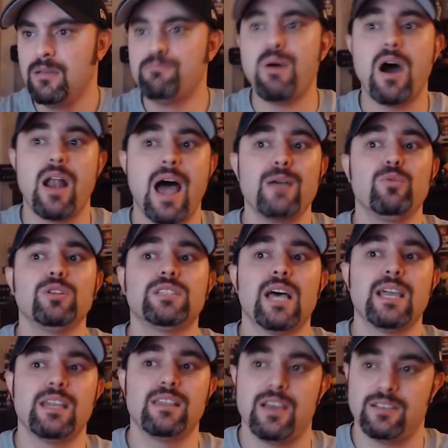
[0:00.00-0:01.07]
But I will
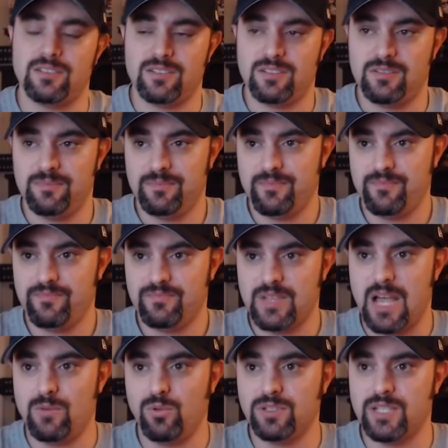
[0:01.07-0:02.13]
tell you this.
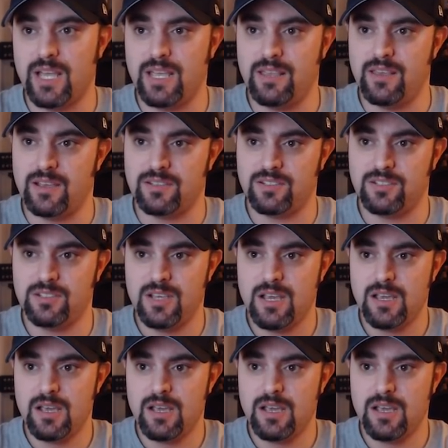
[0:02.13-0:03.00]
I will tell you this.